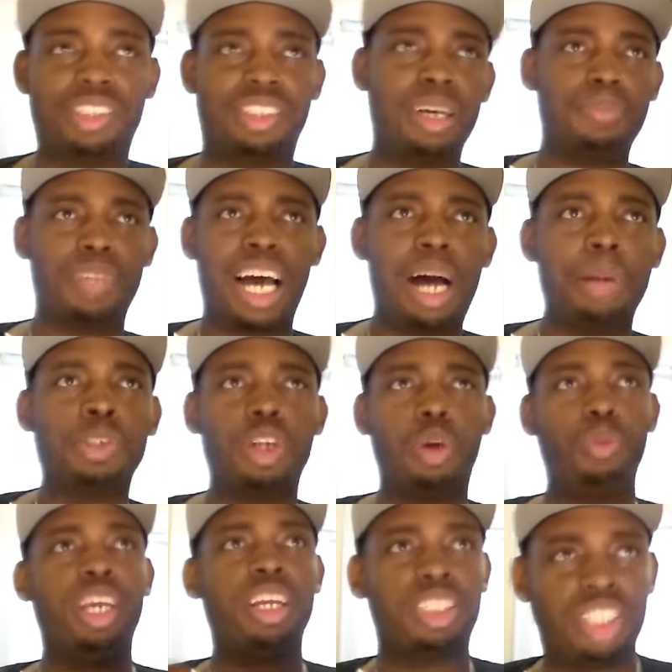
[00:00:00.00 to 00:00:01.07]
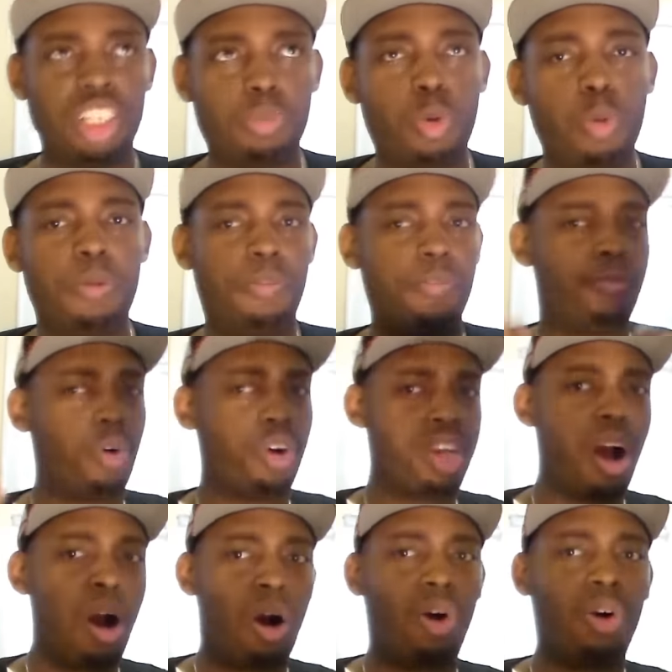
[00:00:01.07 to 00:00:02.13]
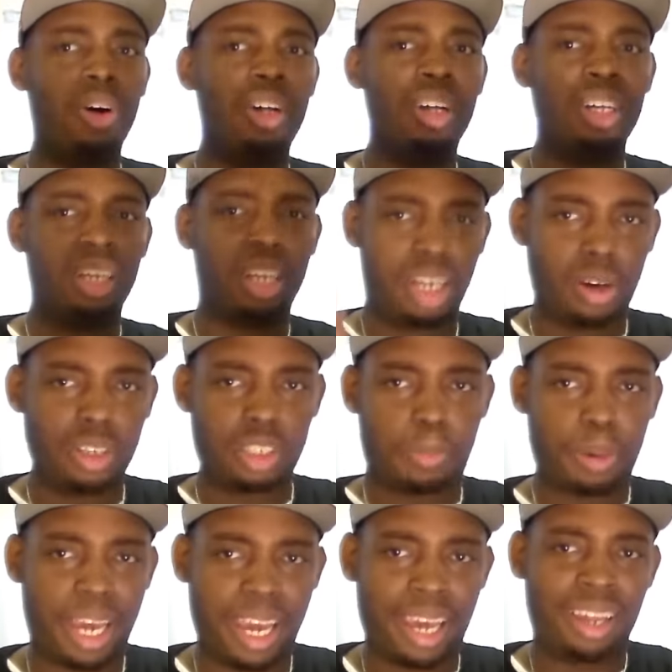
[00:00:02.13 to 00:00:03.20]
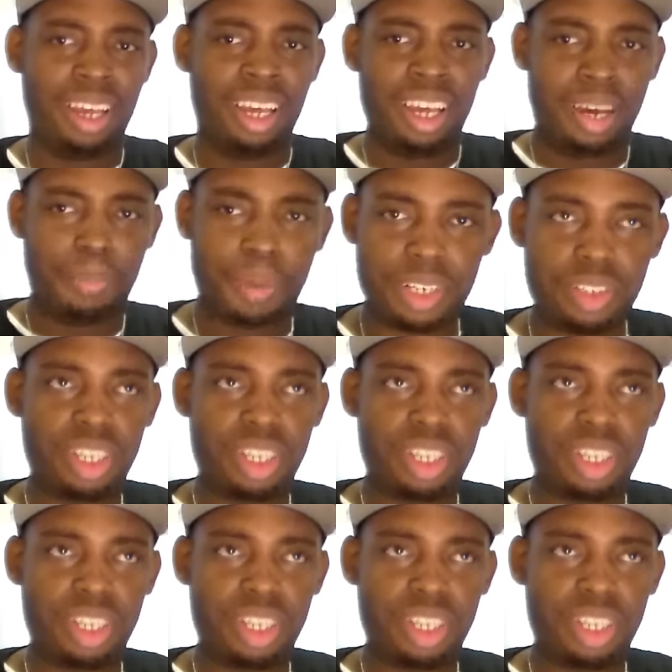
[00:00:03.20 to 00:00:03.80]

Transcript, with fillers: Because sometimes, you know, we get to see the movie before y'all, you know, in Japan.